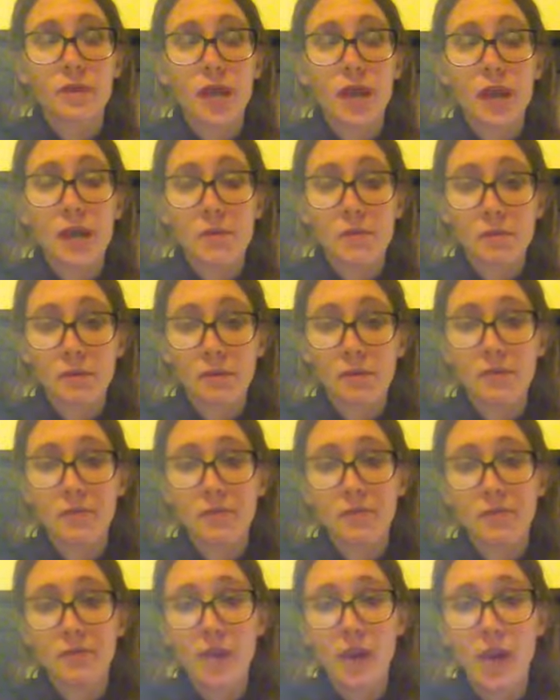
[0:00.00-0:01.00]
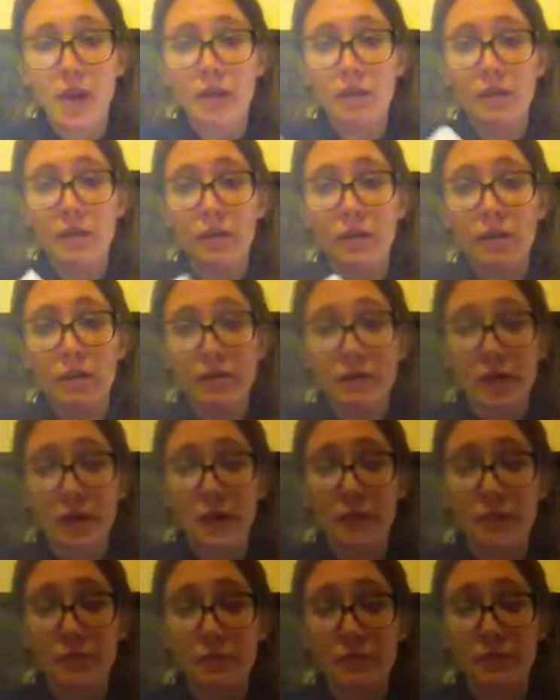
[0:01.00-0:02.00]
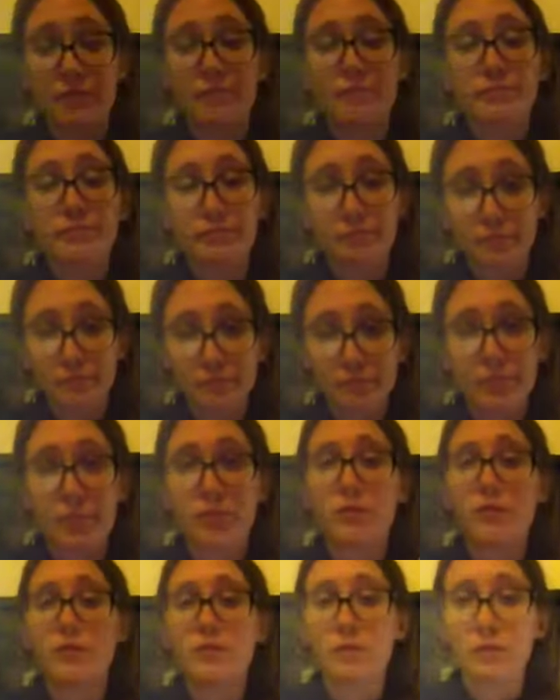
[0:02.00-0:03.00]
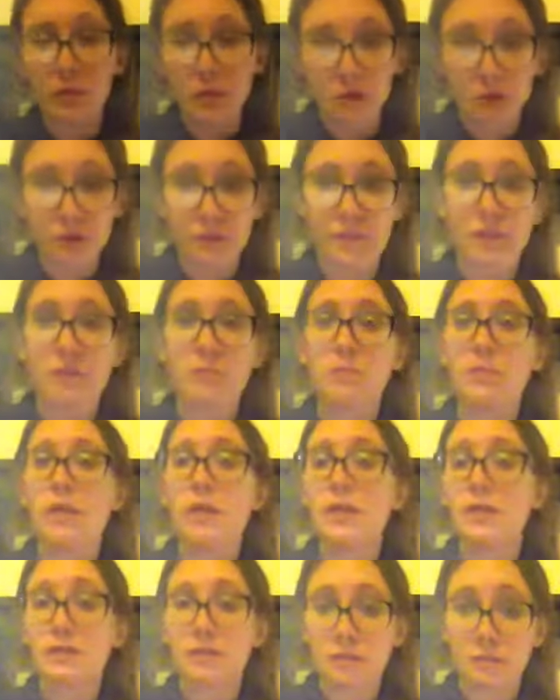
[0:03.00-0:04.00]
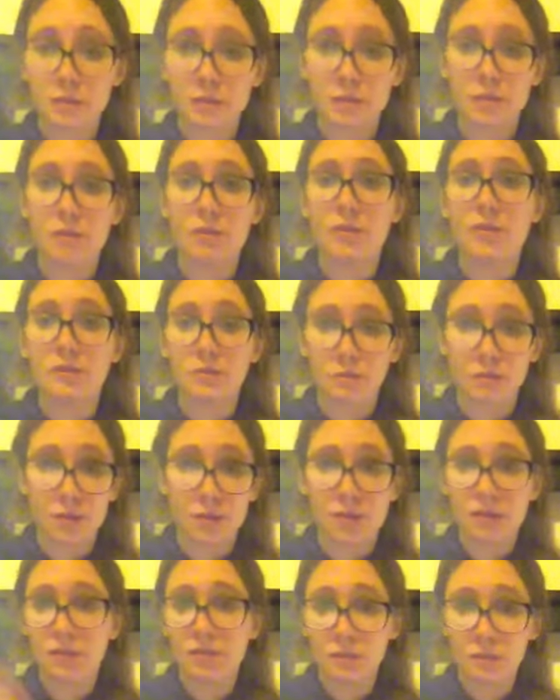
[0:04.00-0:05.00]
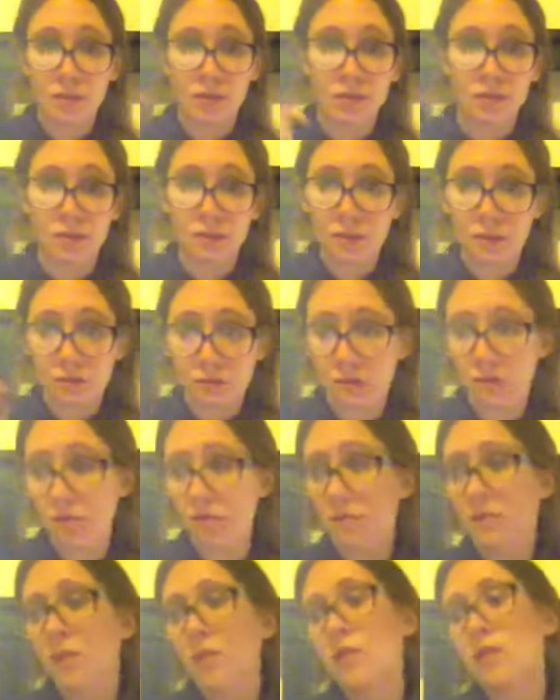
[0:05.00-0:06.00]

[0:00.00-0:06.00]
April. I'll pull all of them and be like, this is what I'm doing, this one, this one, this one, this one, this one.